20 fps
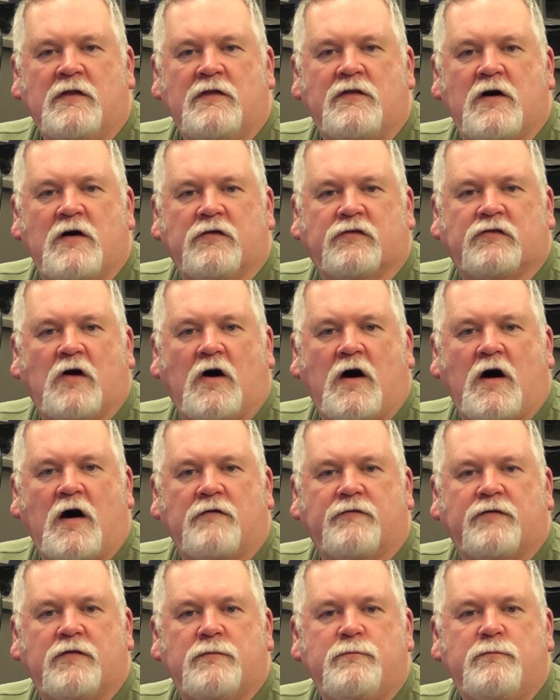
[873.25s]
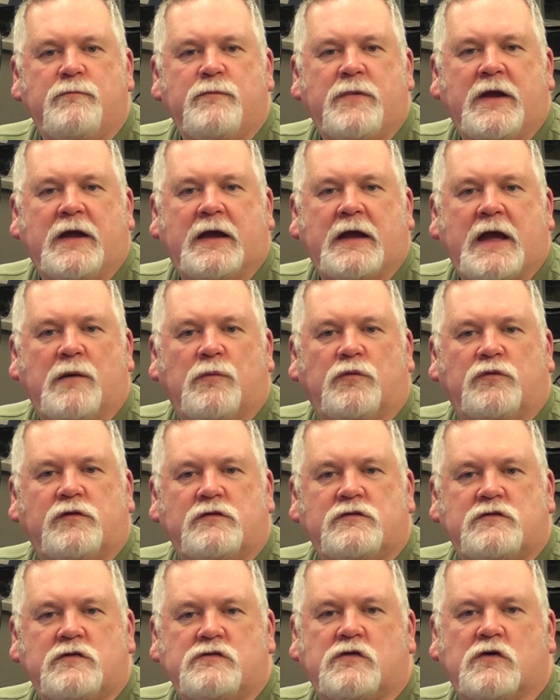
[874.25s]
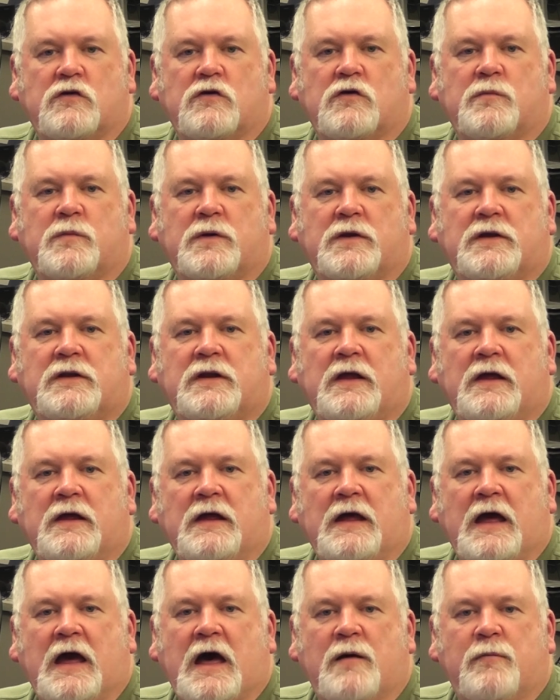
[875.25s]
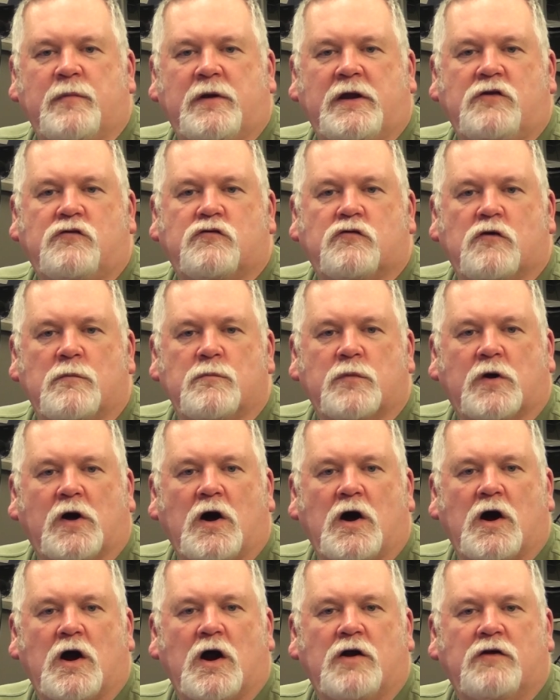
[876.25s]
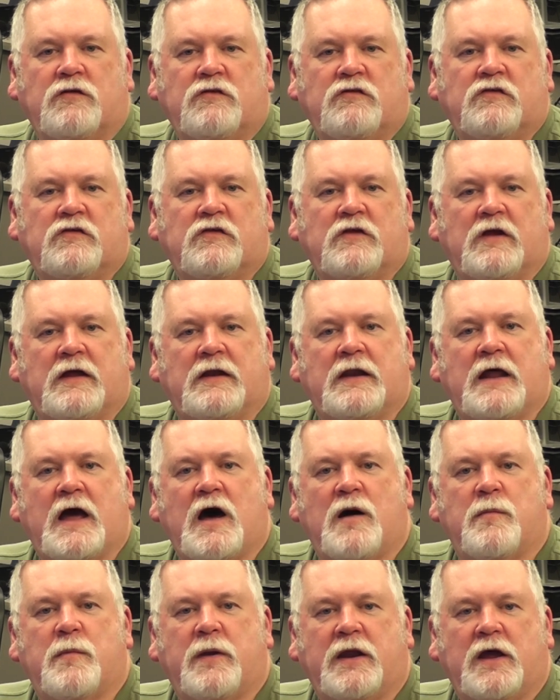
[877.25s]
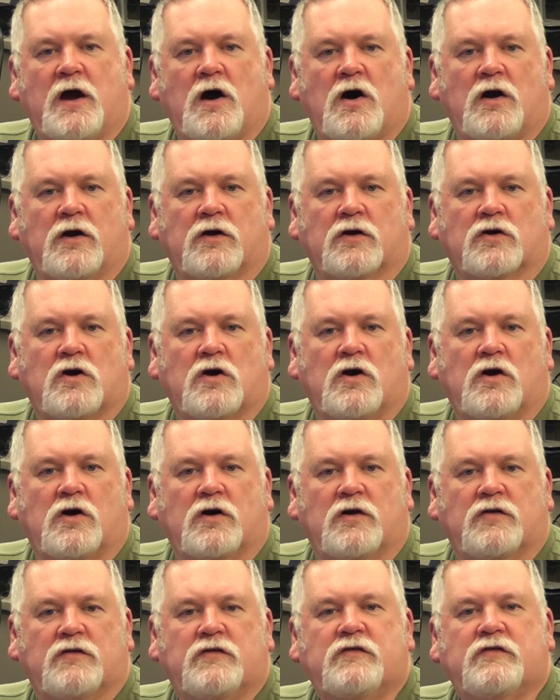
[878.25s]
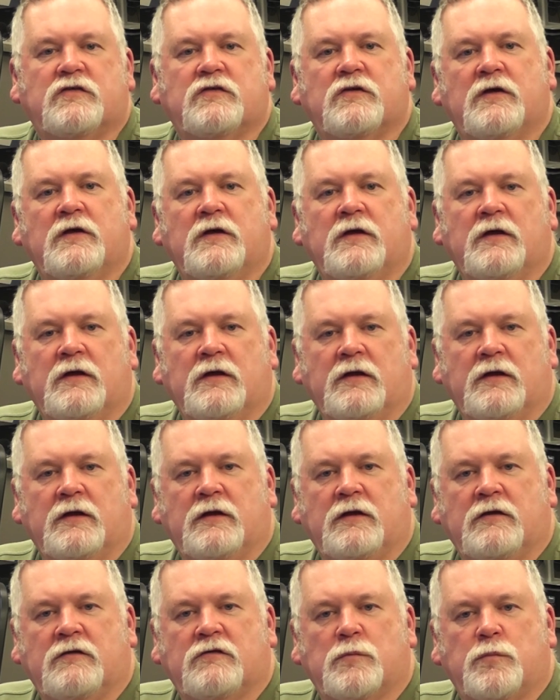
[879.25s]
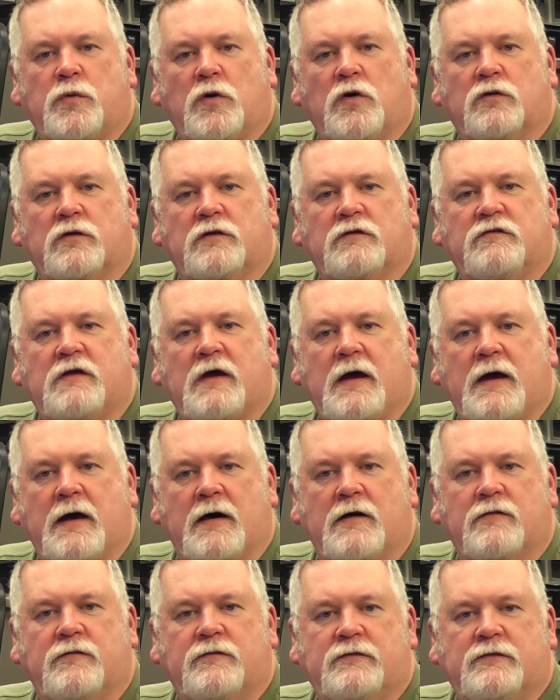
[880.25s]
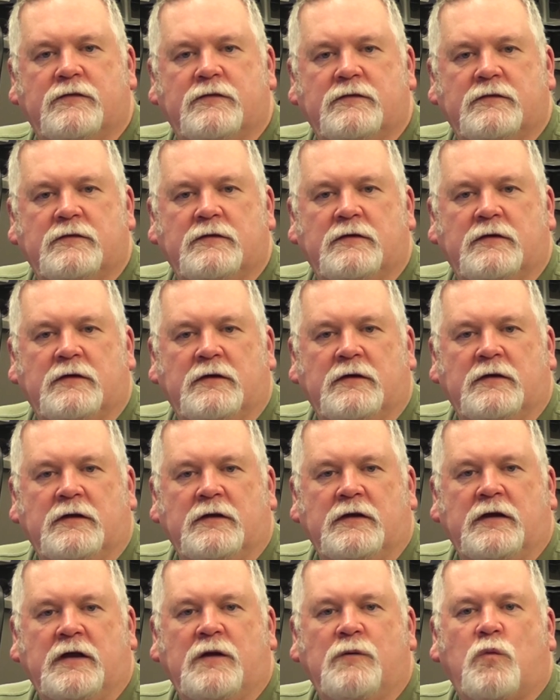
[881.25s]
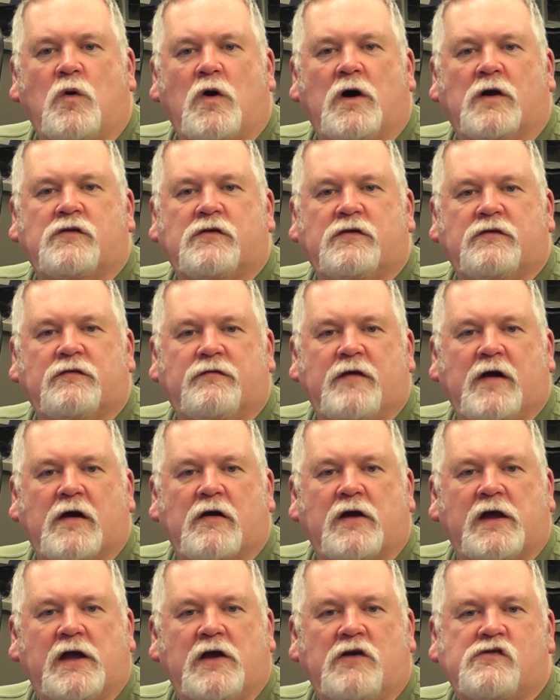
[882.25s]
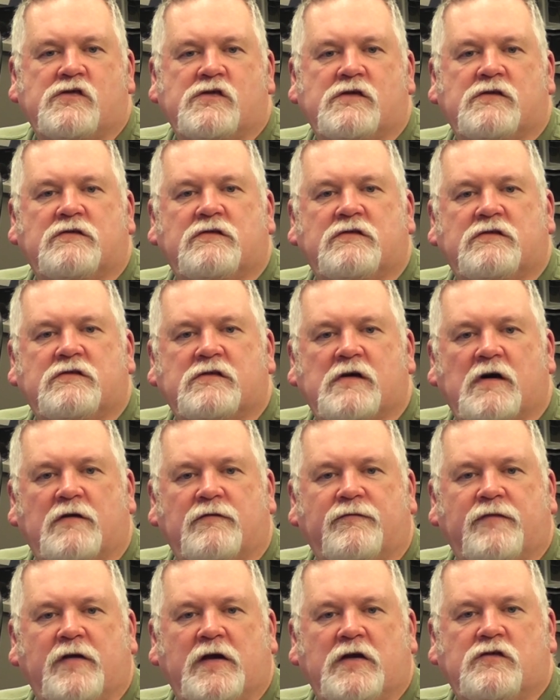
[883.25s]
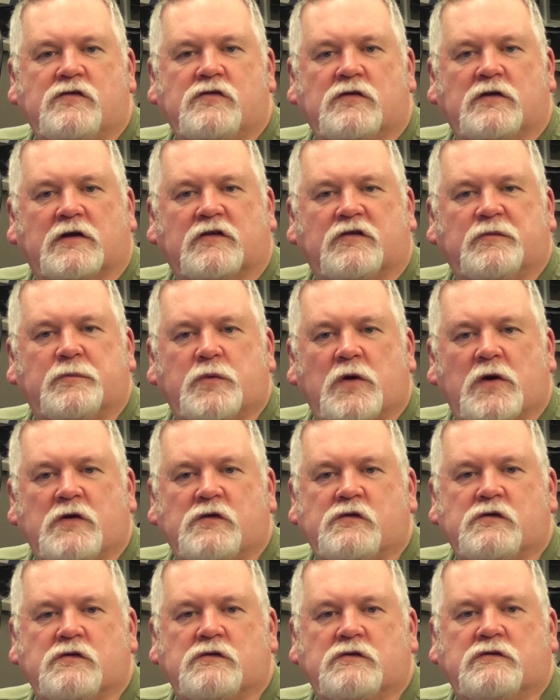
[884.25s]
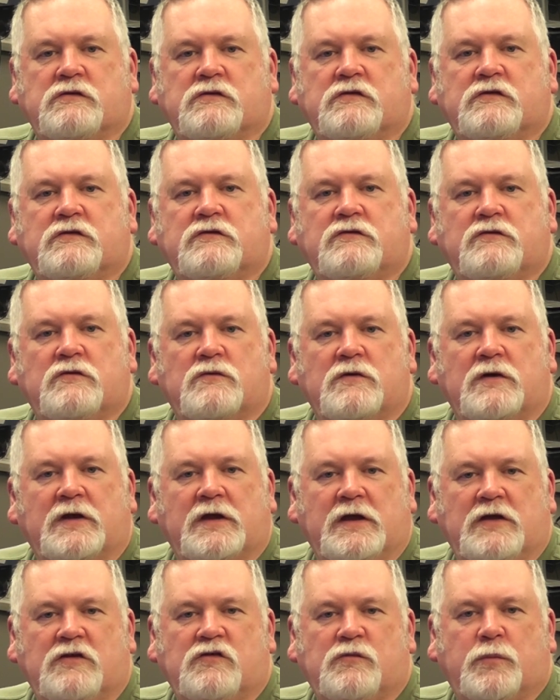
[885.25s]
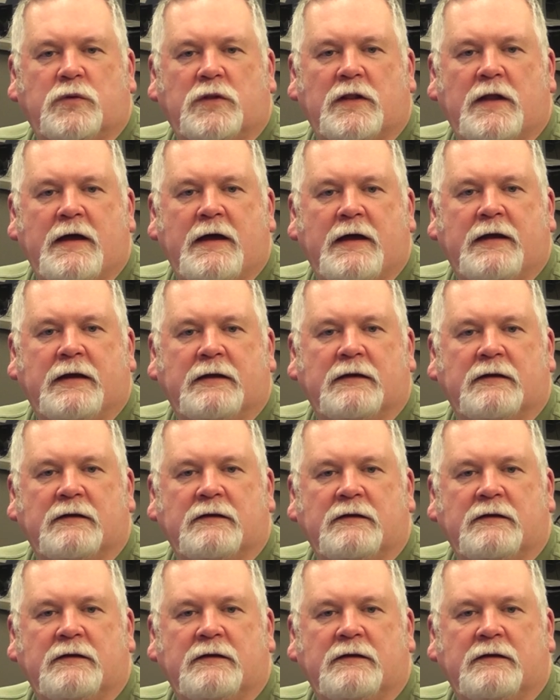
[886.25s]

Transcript: thus often being able to determine how many trump cards and how many honor cards his opponents have. He watches variations of facial expressions during each play,